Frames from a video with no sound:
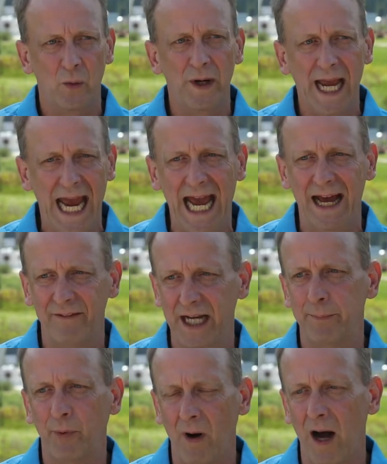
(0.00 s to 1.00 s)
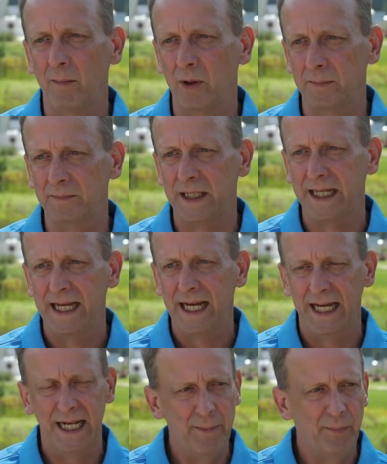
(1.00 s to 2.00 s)
We have a problem.
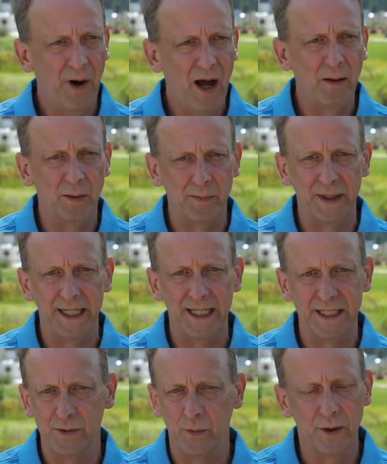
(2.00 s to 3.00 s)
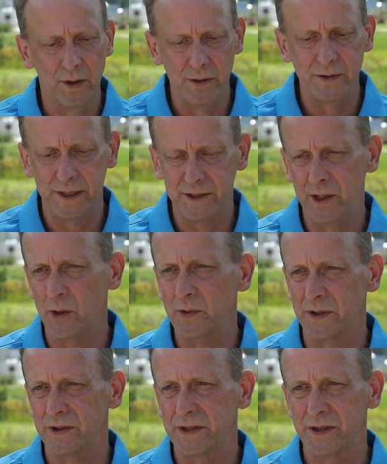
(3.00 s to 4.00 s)
And our problem is we're losing
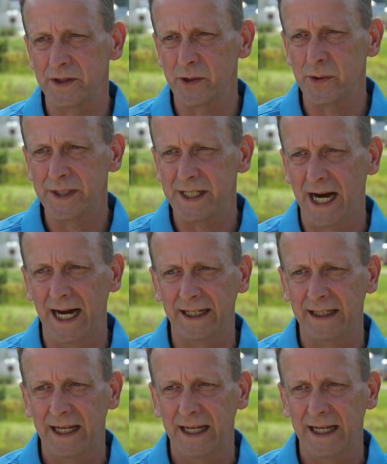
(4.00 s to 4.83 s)
soldiers to suicide.